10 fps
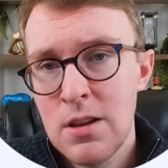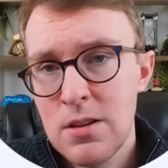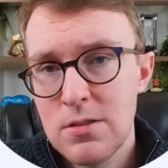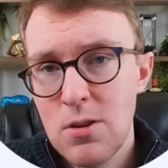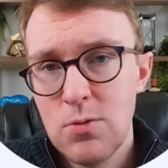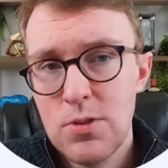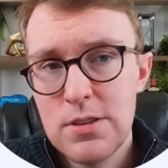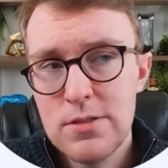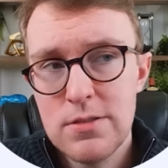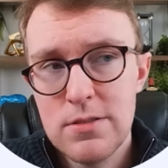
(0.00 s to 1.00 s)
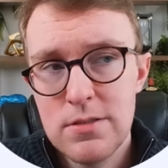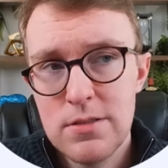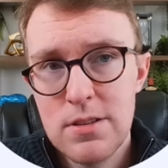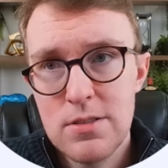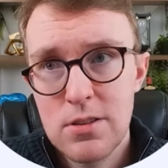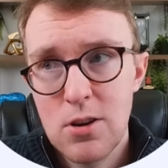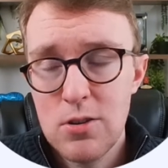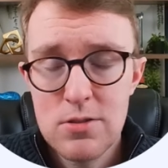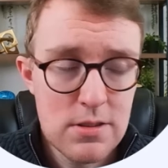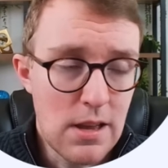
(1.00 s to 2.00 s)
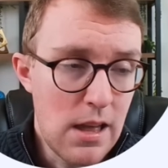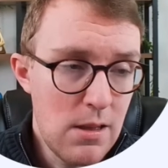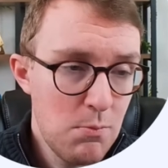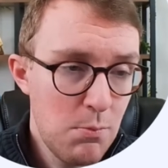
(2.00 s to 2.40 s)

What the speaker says: So this is a good site,